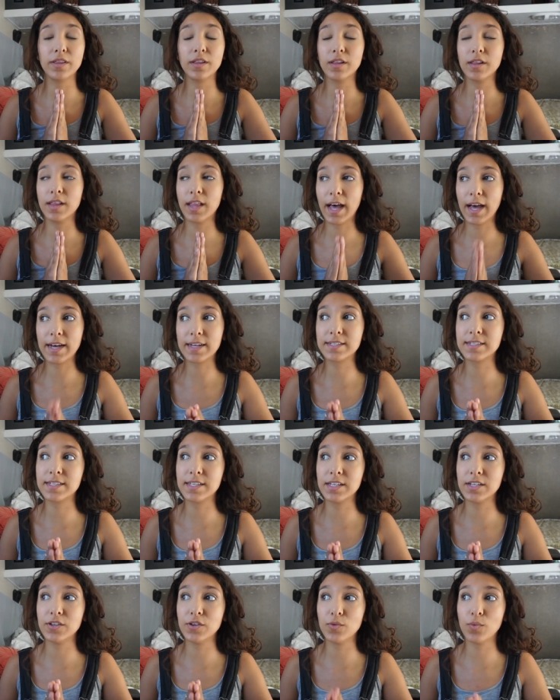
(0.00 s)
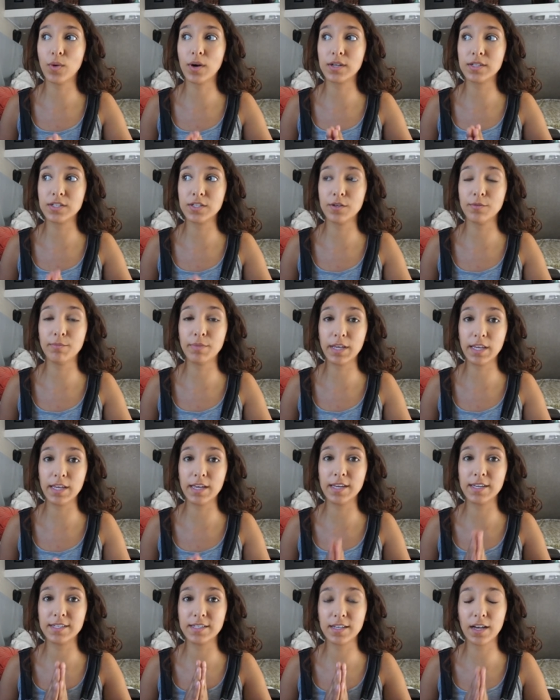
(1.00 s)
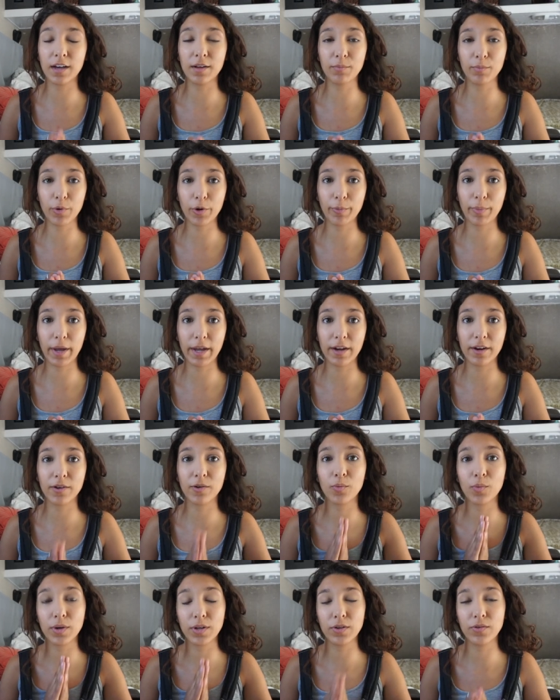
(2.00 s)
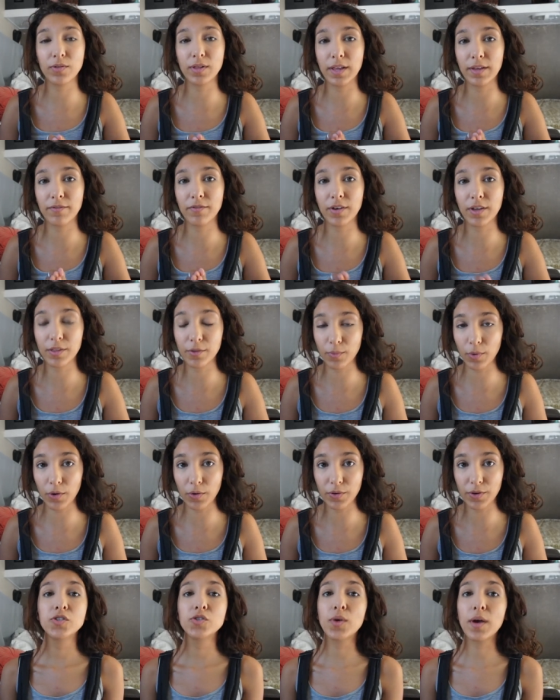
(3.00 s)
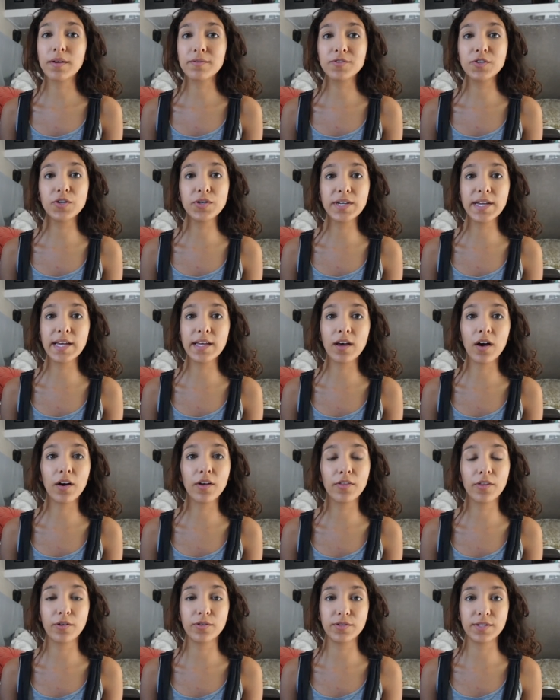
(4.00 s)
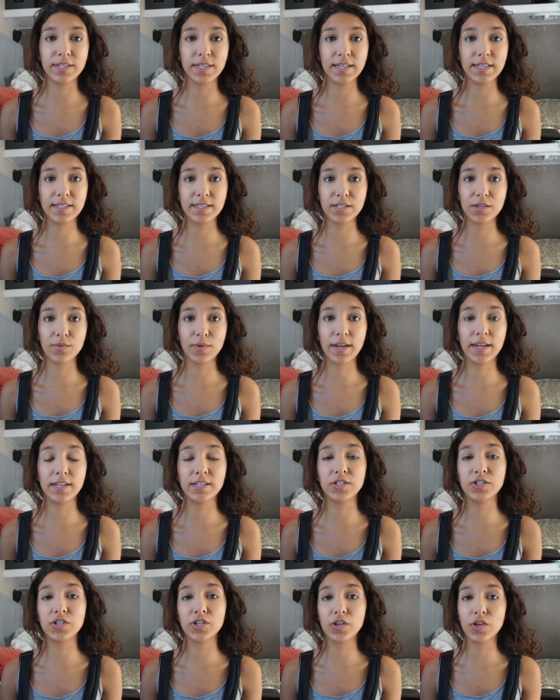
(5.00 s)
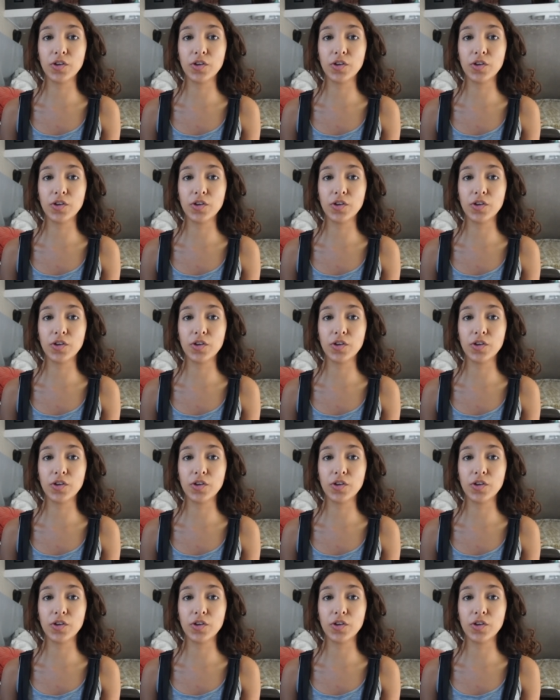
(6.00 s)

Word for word: the last thing you want to be is unprepared when you live on the road so after you get all those things arranged